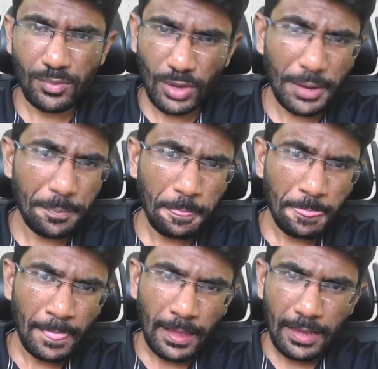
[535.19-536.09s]
Okay,
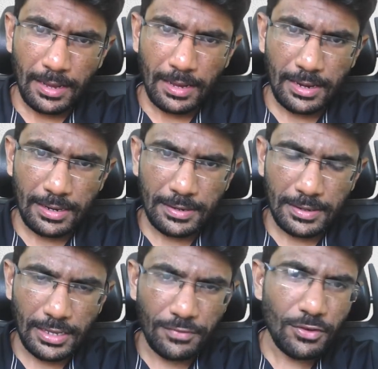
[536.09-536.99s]

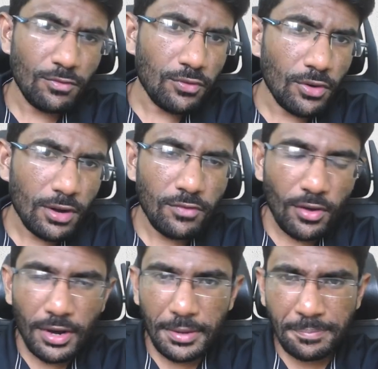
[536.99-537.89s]
if you work
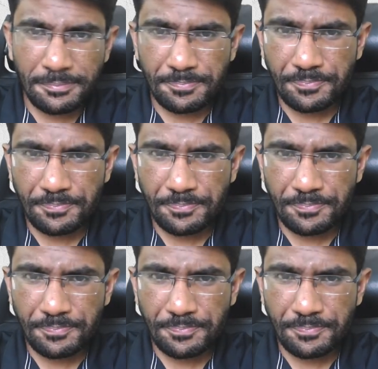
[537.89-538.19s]
for him,